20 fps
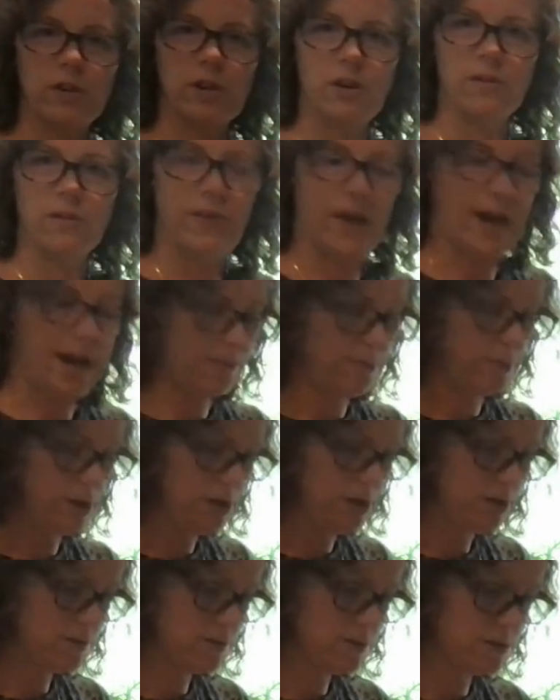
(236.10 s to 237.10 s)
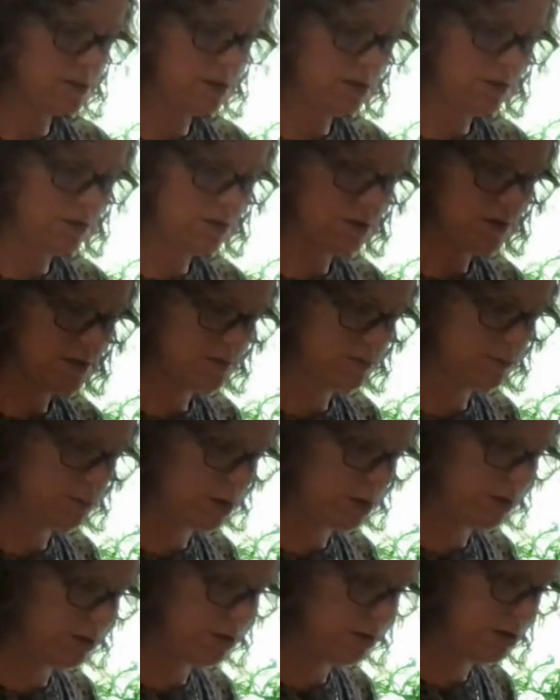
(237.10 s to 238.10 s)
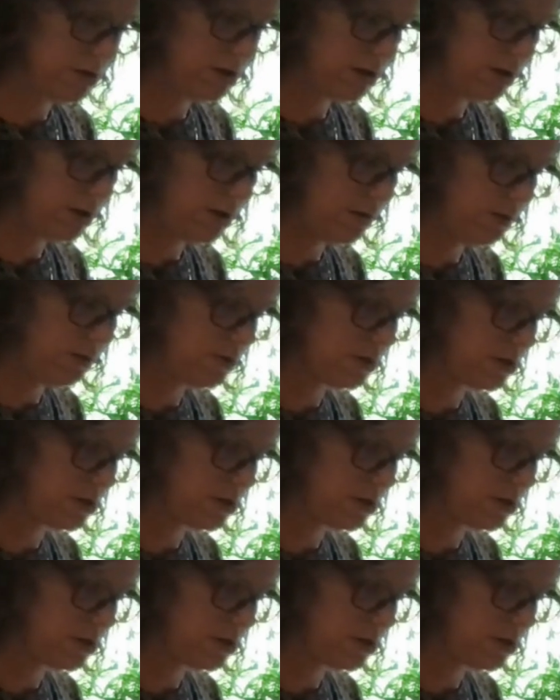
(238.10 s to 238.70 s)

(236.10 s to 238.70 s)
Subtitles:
of that mix, and you just sprinkle it all over